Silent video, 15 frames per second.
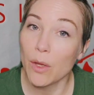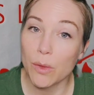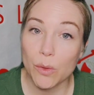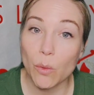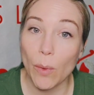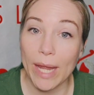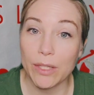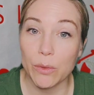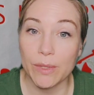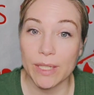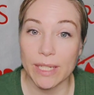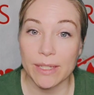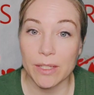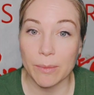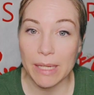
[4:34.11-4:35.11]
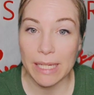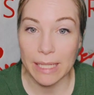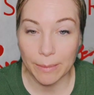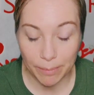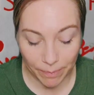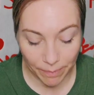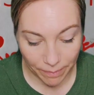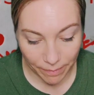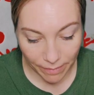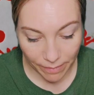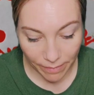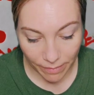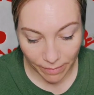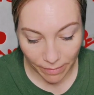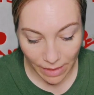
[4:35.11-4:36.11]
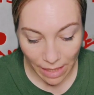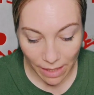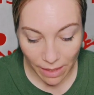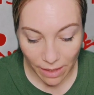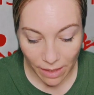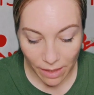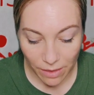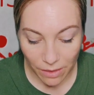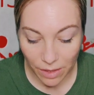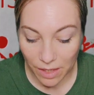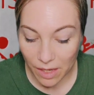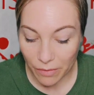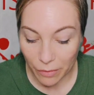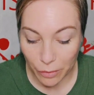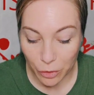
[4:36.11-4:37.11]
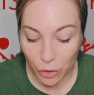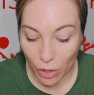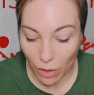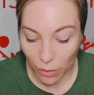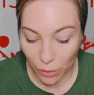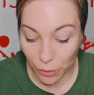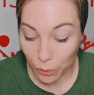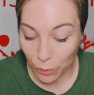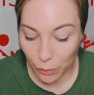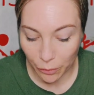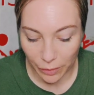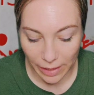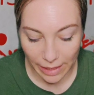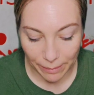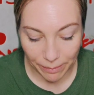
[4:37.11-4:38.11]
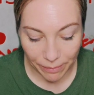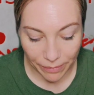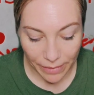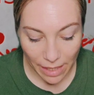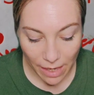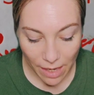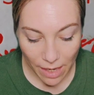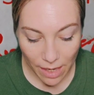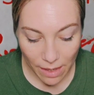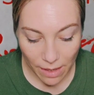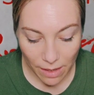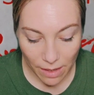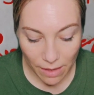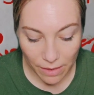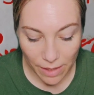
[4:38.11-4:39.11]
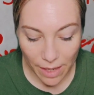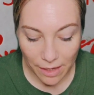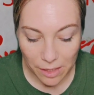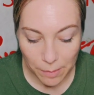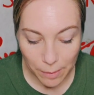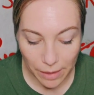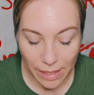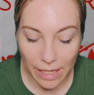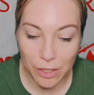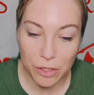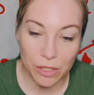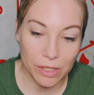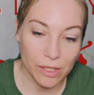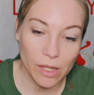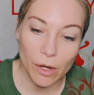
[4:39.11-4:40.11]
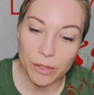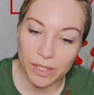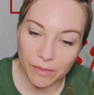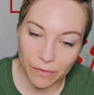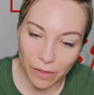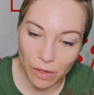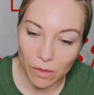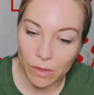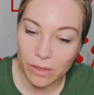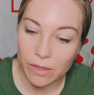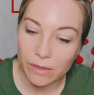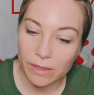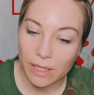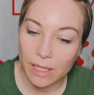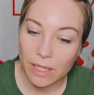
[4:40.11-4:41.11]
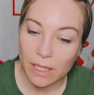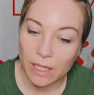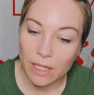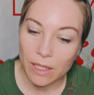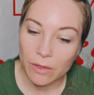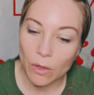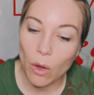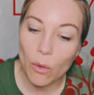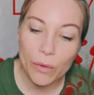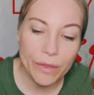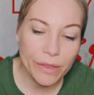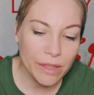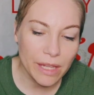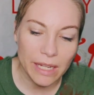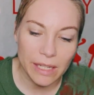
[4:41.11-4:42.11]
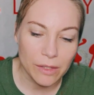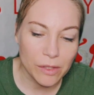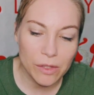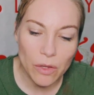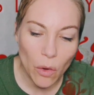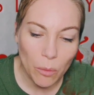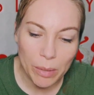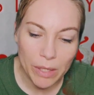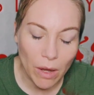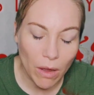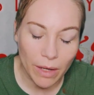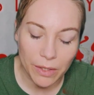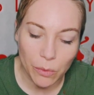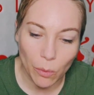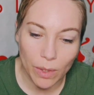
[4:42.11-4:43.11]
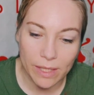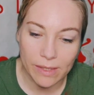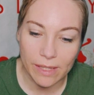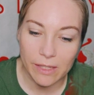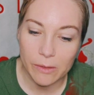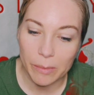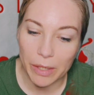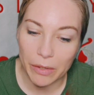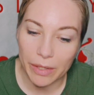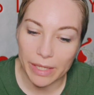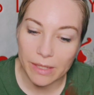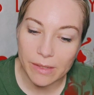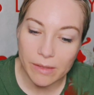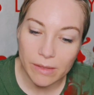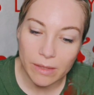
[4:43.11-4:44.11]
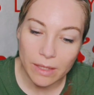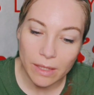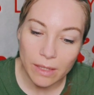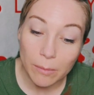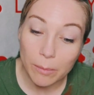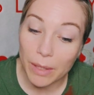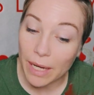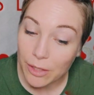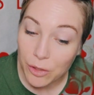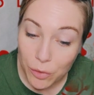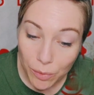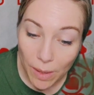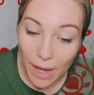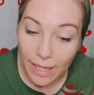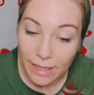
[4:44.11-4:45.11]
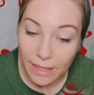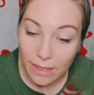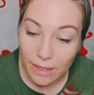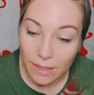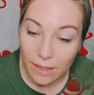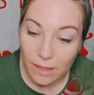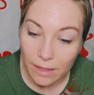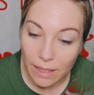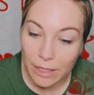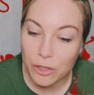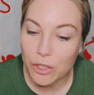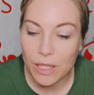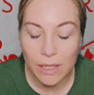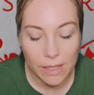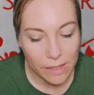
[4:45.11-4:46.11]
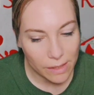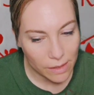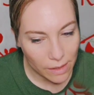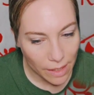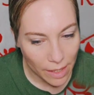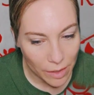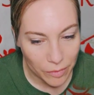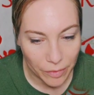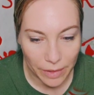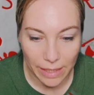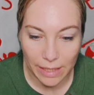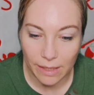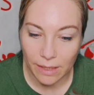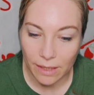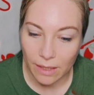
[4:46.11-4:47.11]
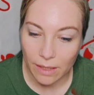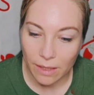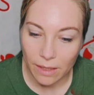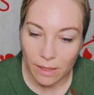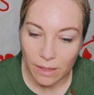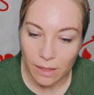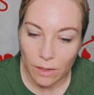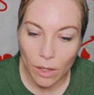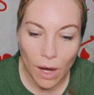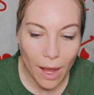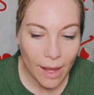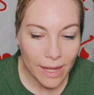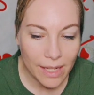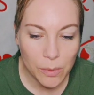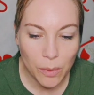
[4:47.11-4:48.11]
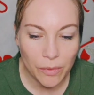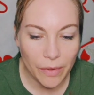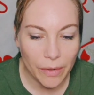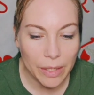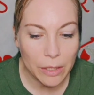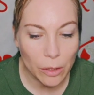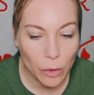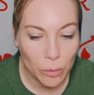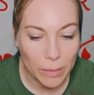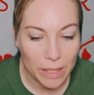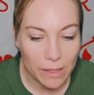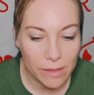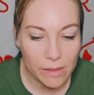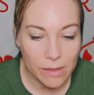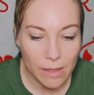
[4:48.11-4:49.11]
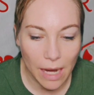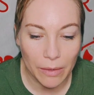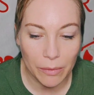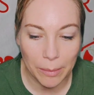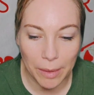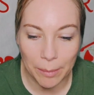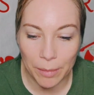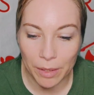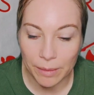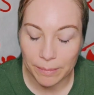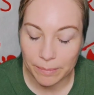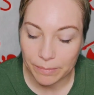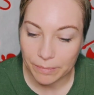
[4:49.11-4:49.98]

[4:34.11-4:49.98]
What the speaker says: The way you did to me. The giver chuckled ruefully. The explanations are difficult. The whole thing is so beyond one's experience. But I tried, and she listened carefully. Her eyes were very luminous, I remember.